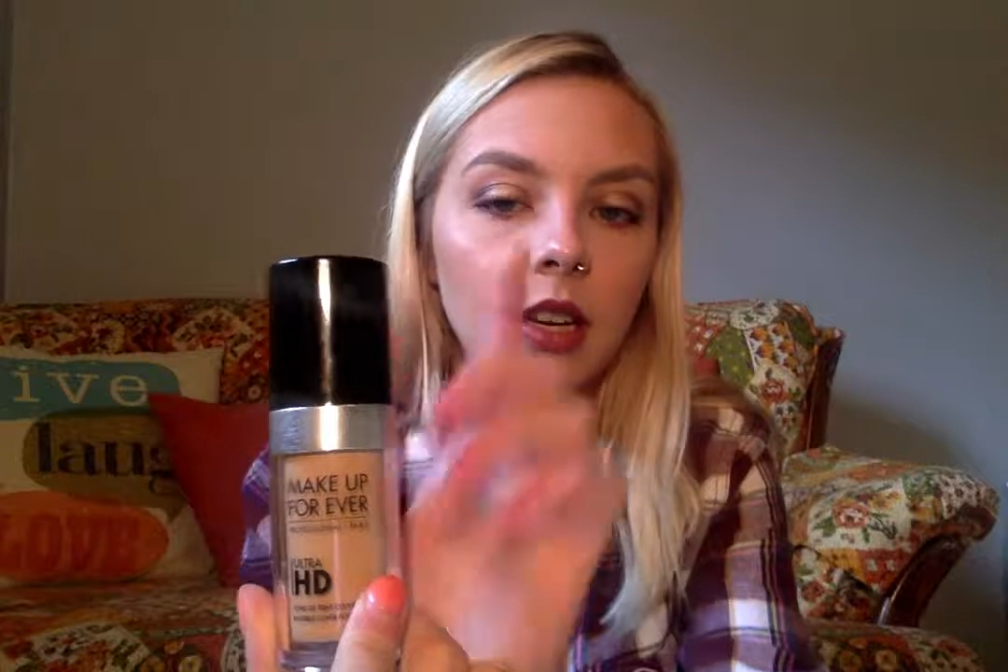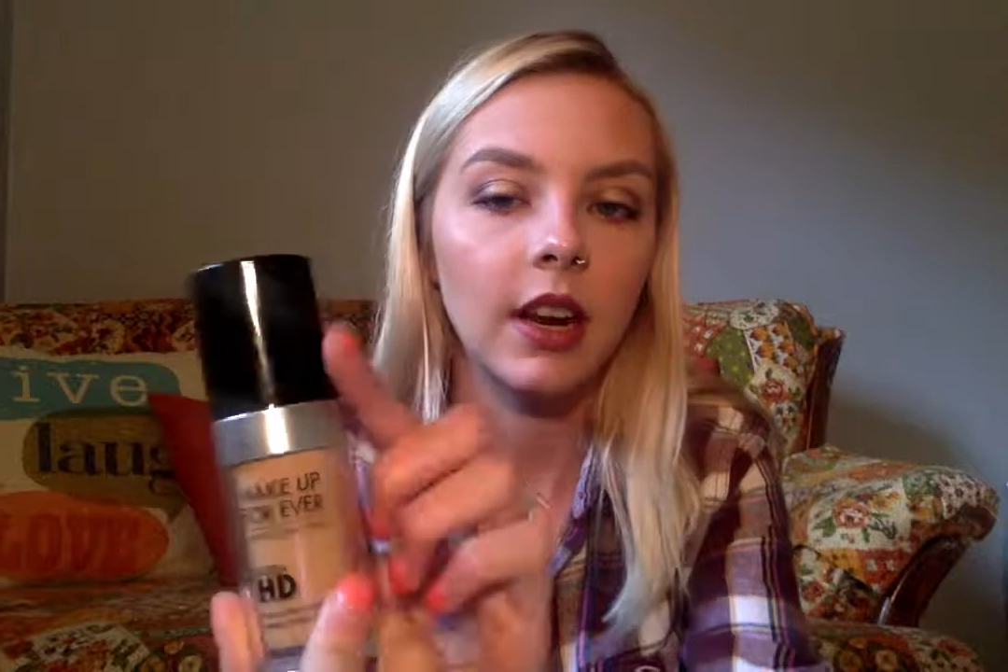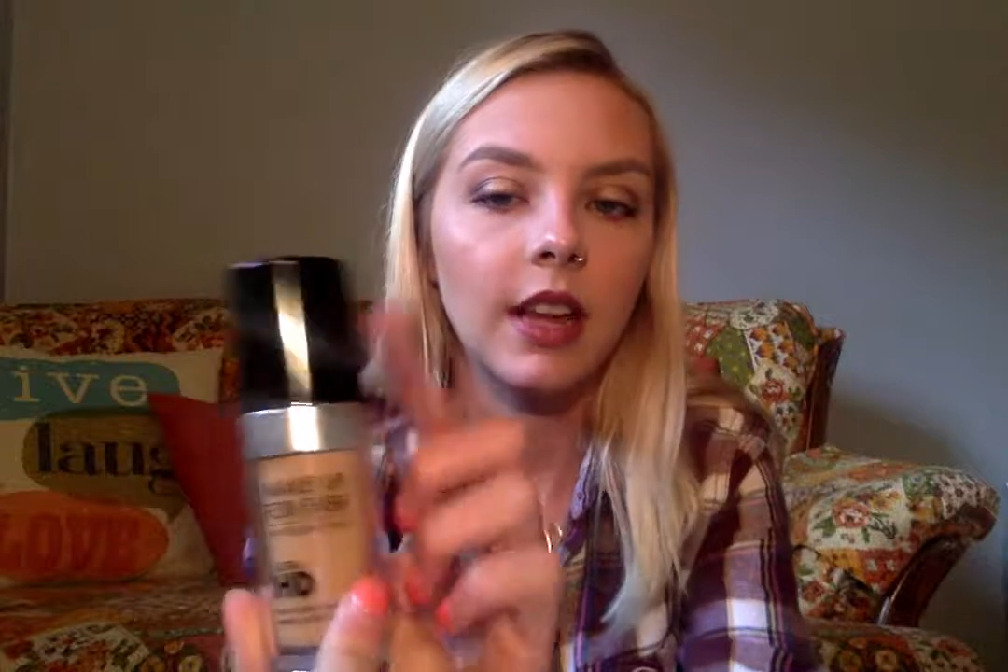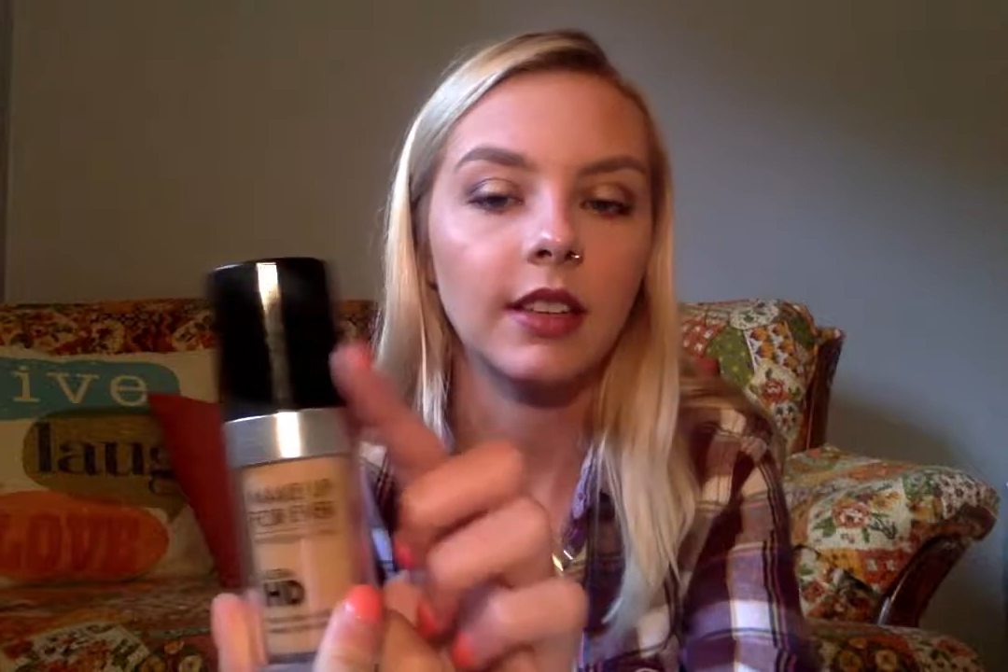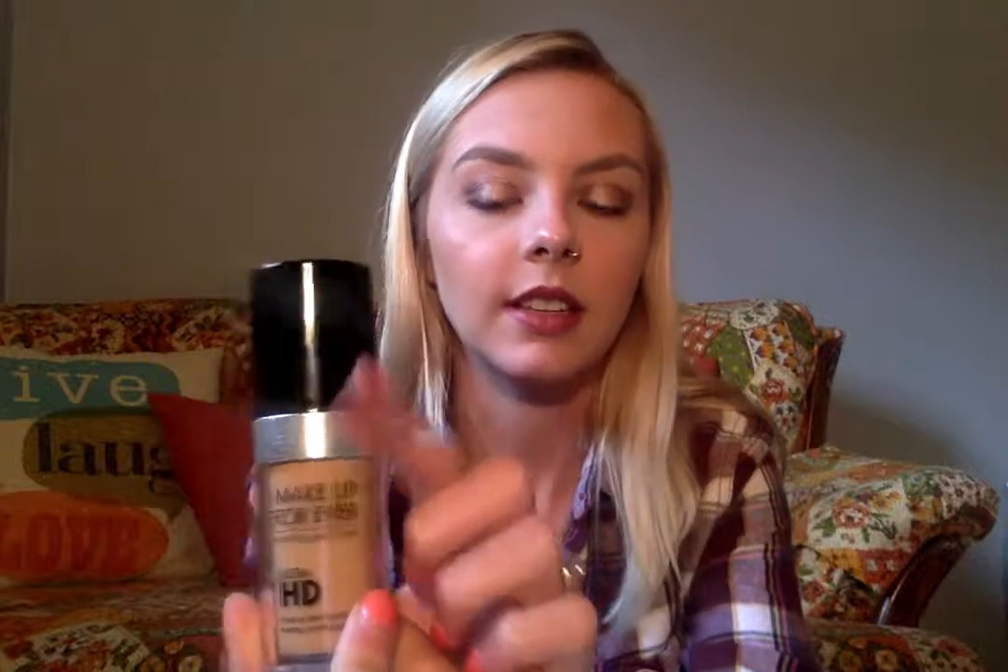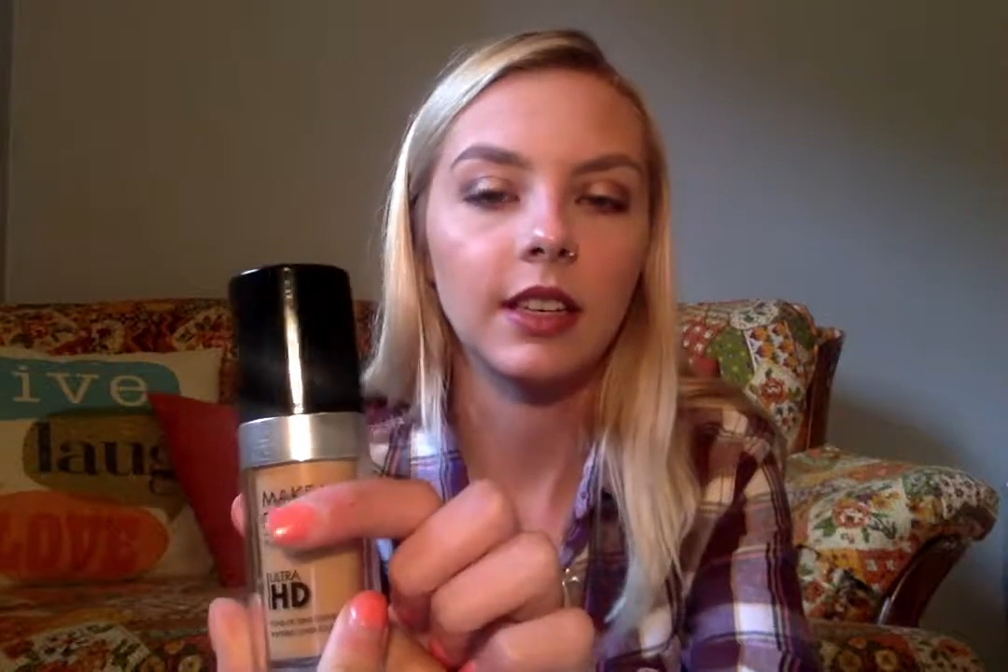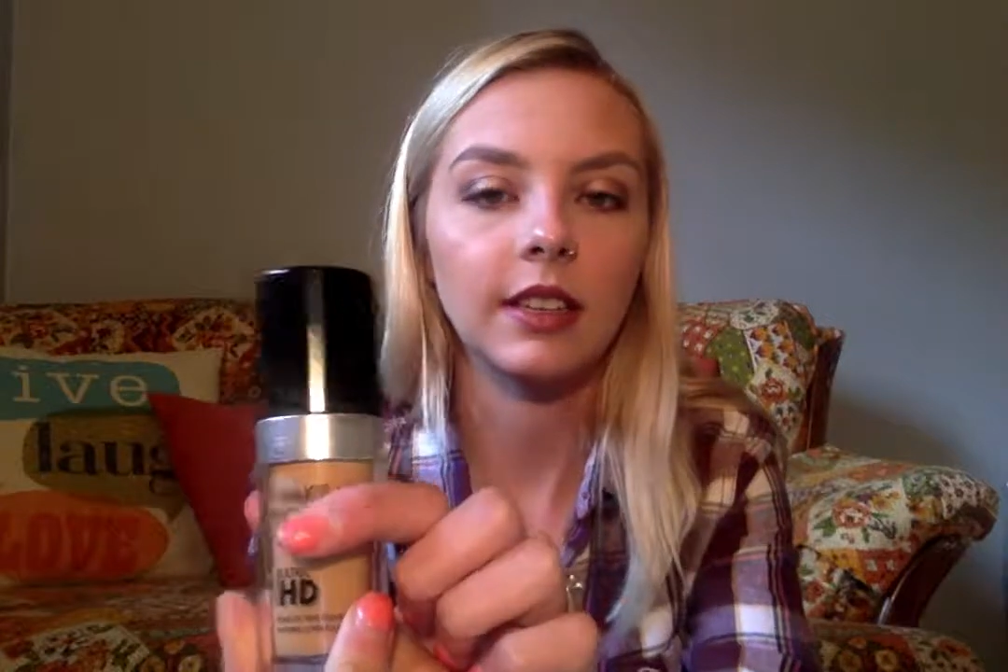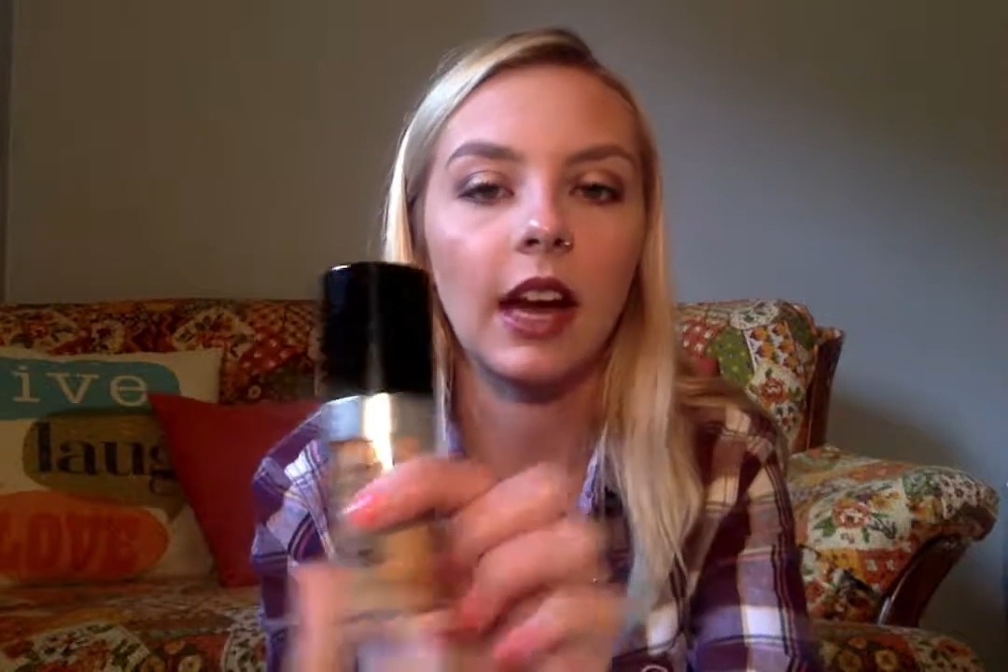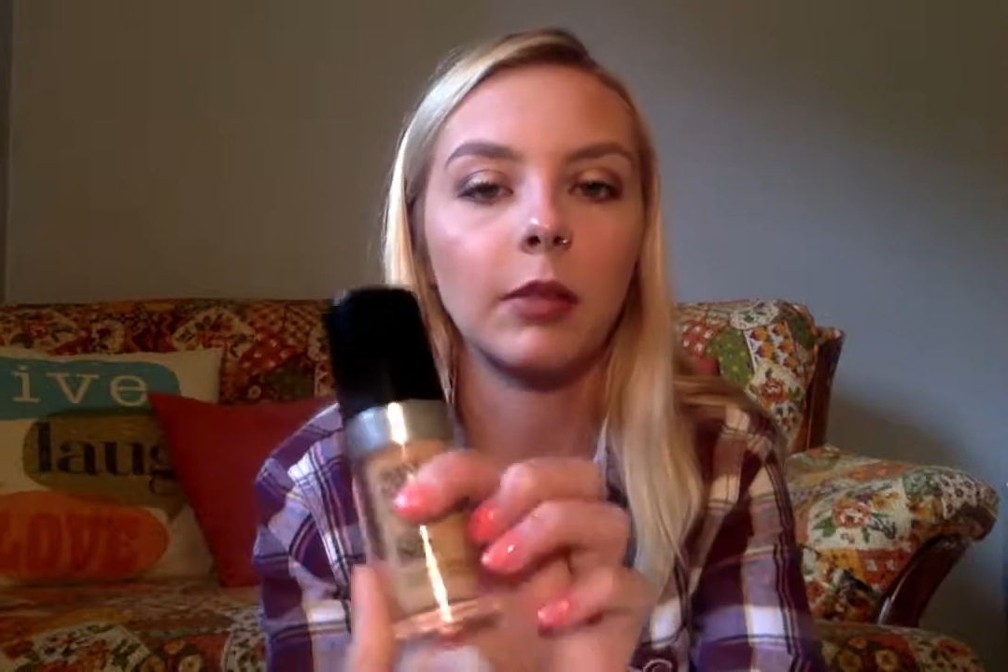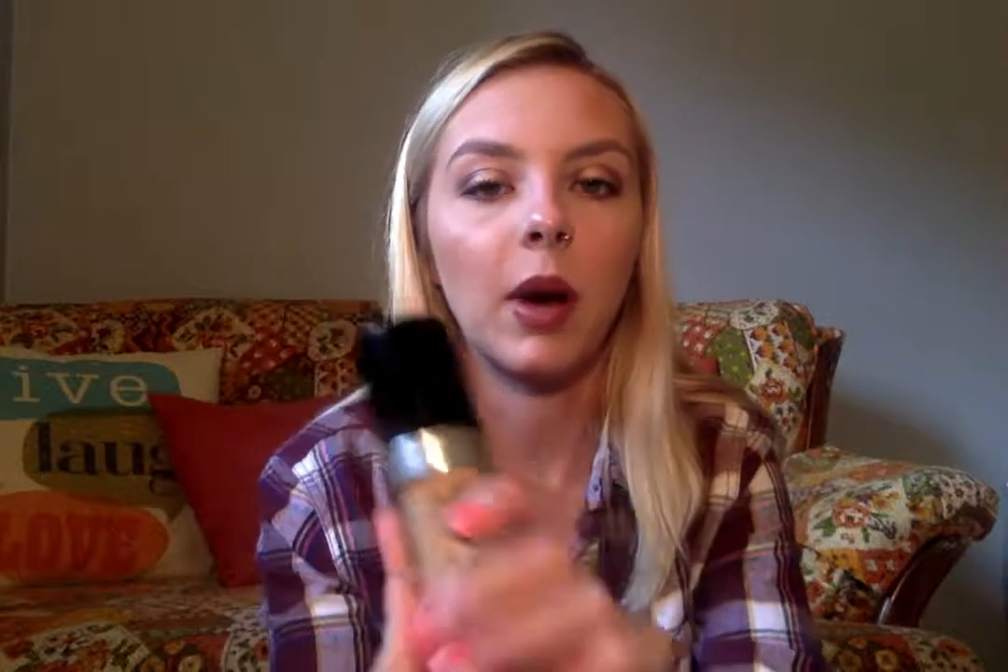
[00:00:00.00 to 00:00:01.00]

and not this exact